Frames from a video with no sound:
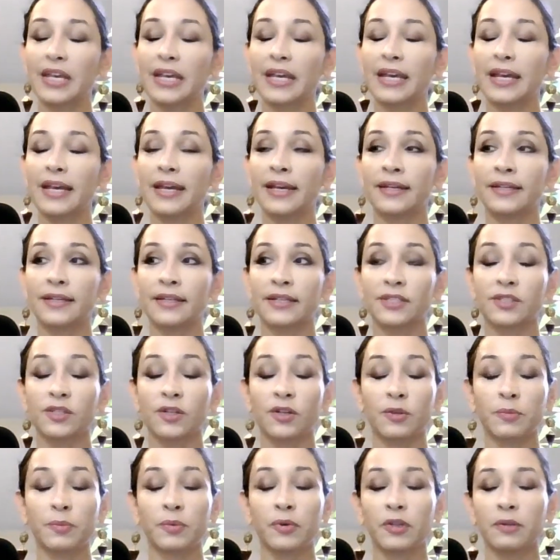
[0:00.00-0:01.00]
I
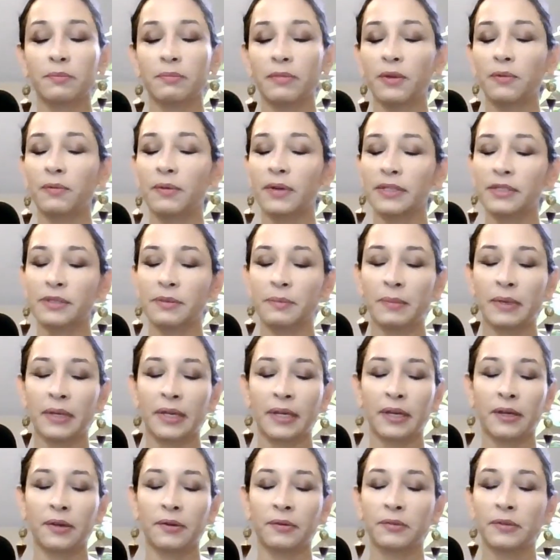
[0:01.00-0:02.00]
started putting my resume
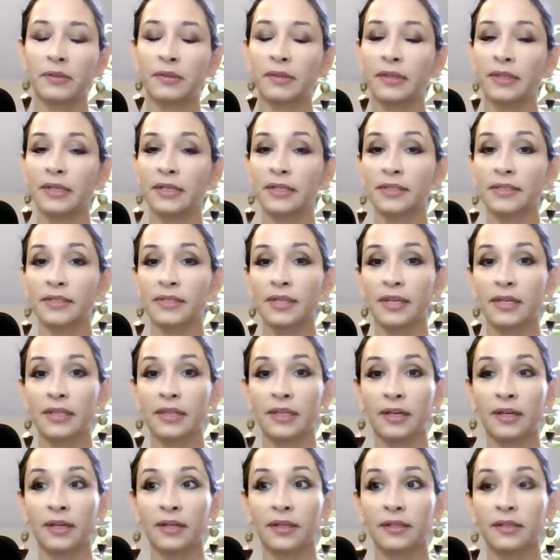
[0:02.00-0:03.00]
out and things like
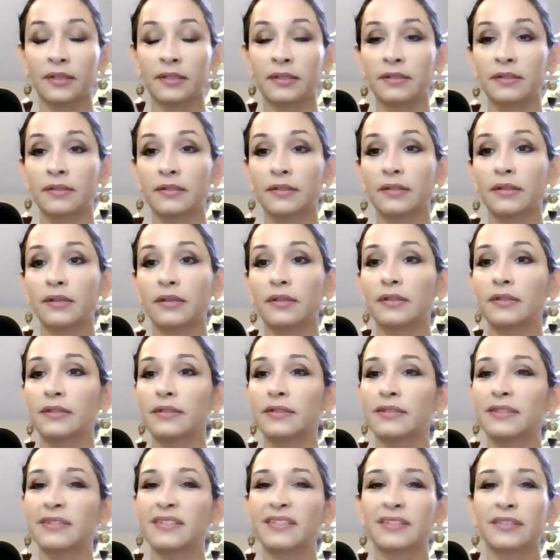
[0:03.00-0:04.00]
that, and
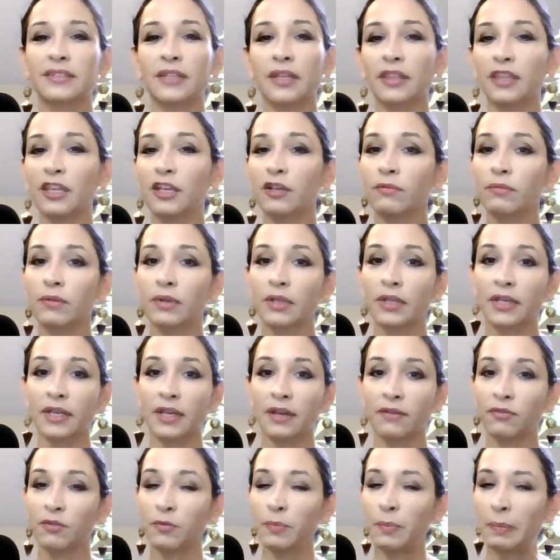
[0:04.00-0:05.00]
nothing really
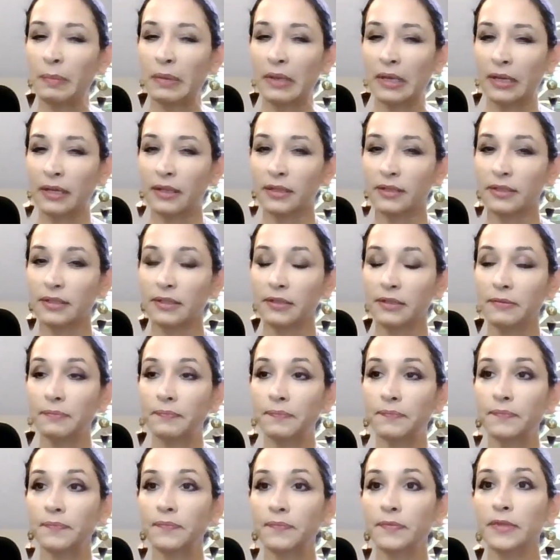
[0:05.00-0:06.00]
ever bit.
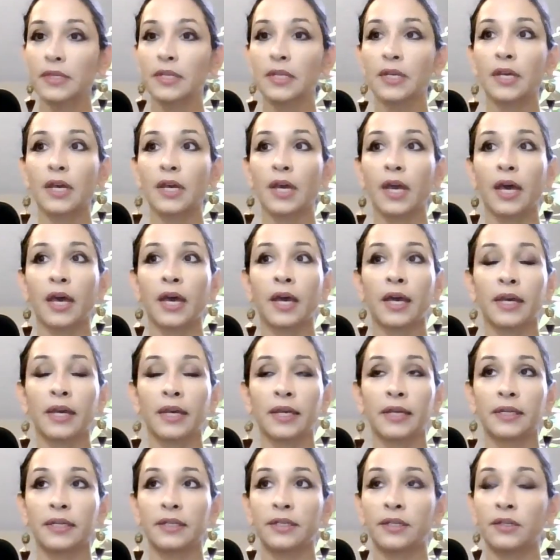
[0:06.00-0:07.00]

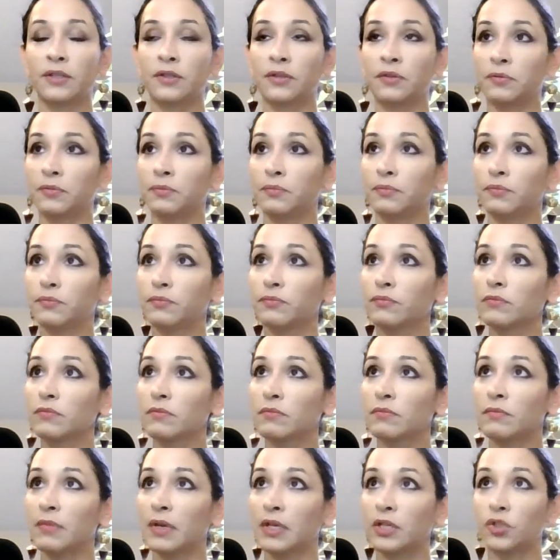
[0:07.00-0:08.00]
I,
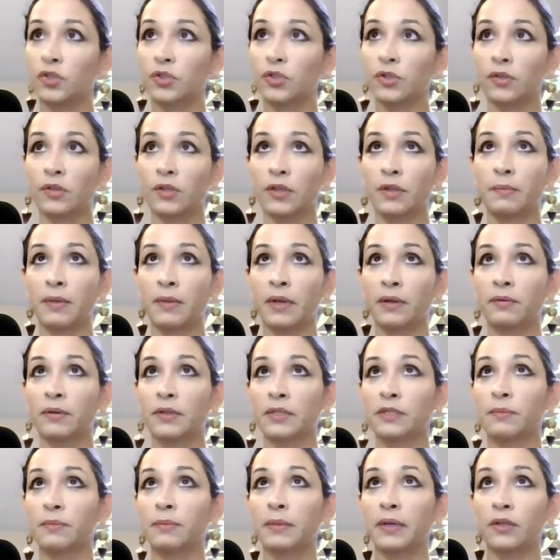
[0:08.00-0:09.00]
made sure that my
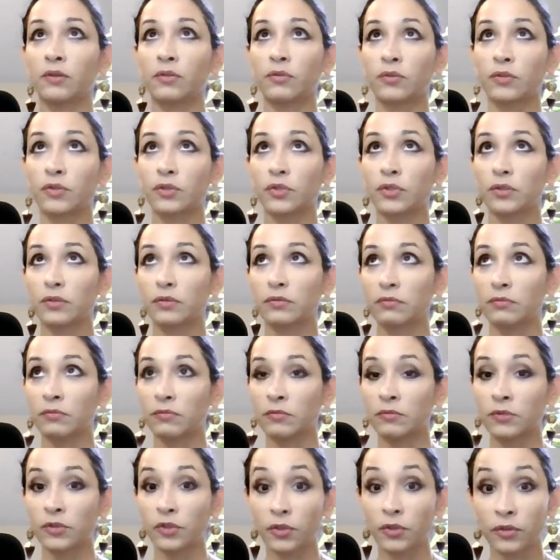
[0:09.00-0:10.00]
resume looked
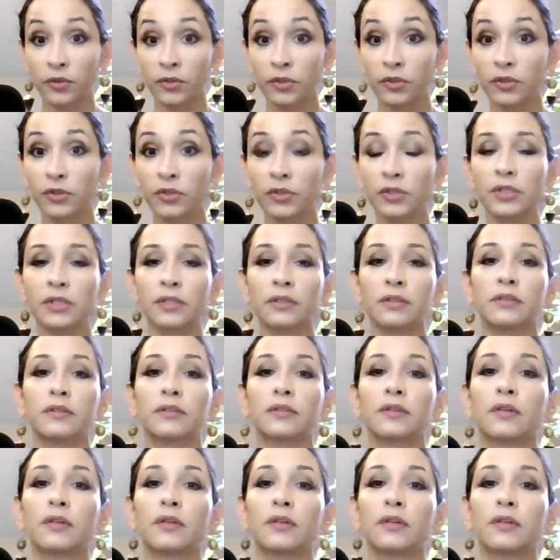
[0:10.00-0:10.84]
good and,